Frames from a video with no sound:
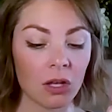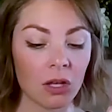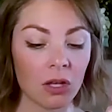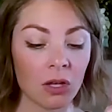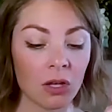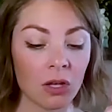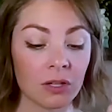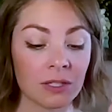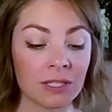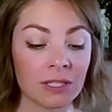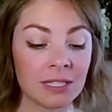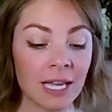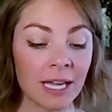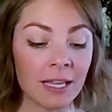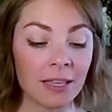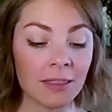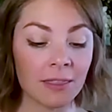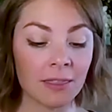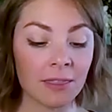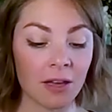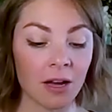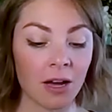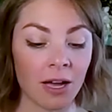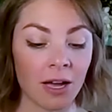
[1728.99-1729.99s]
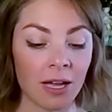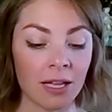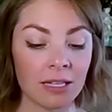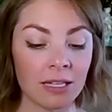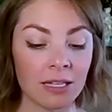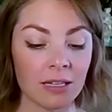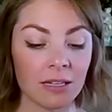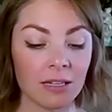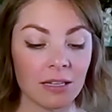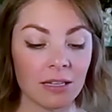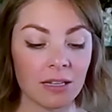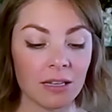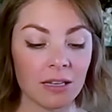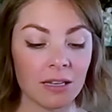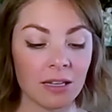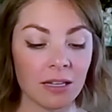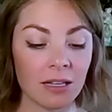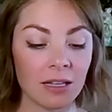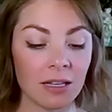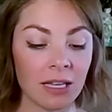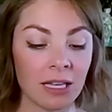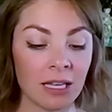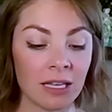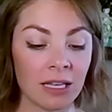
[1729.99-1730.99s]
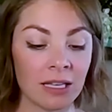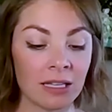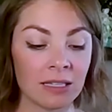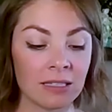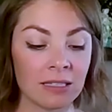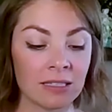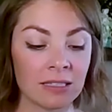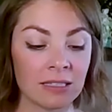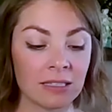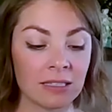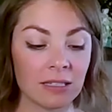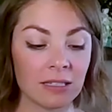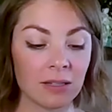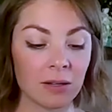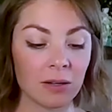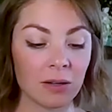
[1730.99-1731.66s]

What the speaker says: Your second thought is,